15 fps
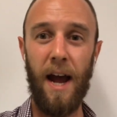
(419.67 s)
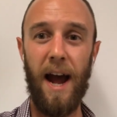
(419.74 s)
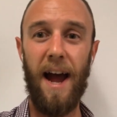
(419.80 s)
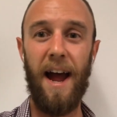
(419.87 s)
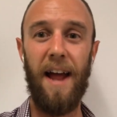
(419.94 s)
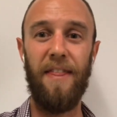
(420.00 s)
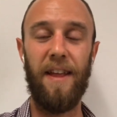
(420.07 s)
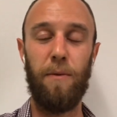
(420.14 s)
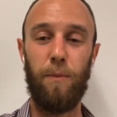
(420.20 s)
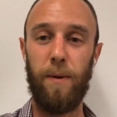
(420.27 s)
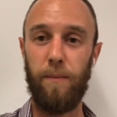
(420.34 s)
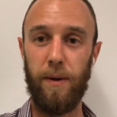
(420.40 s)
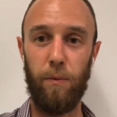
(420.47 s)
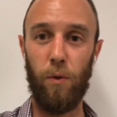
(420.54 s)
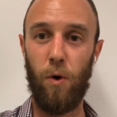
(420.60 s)
And then when
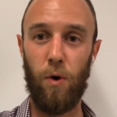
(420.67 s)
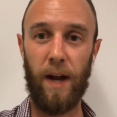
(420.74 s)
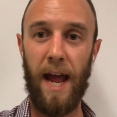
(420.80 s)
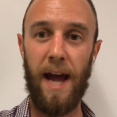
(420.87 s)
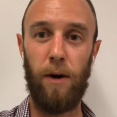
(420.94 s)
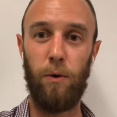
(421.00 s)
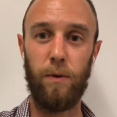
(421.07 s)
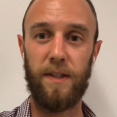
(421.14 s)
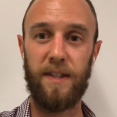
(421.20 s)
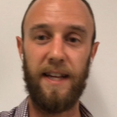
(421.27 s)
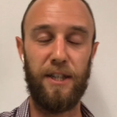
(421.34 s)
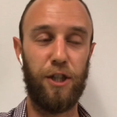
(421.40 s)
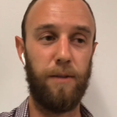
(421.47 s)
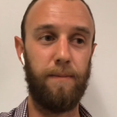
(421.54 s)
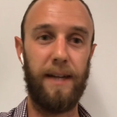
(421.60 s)
we walk out,
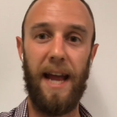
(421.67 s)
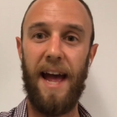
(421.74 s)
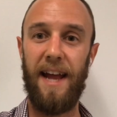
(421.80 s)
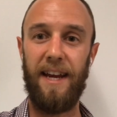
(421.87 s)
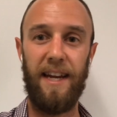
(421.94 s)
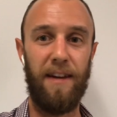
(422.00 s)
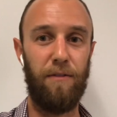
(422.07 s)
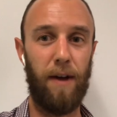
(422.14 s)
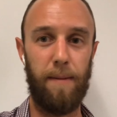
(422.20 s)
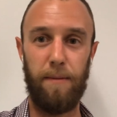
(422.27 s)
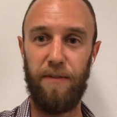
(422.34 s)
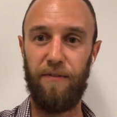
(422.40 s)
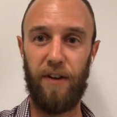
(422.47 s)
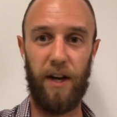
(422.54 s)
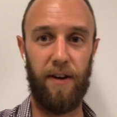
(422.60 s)
shouldn't be any
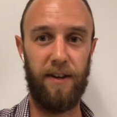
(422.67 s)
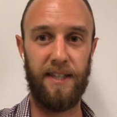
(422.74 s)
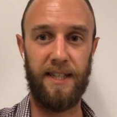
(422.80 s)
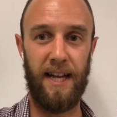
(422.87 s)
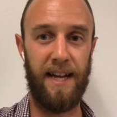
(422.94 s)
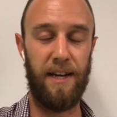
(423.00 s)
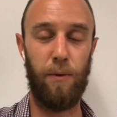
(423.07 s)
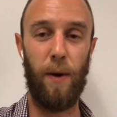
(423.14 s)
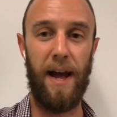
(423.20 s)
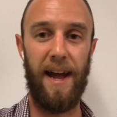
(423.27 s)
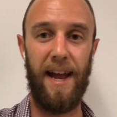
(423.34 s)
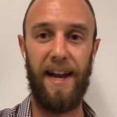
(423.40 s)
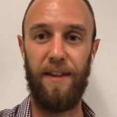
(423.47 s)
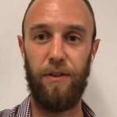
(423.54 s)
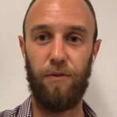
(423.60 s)
remnant virus anywhere
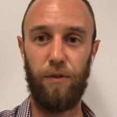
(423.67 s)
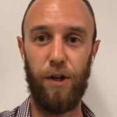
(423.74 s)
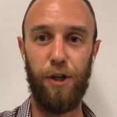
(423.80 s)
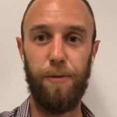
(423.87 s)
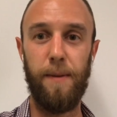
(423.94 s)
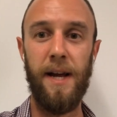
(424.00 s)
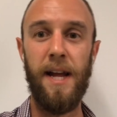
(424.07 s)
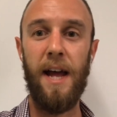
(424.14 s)
in the room.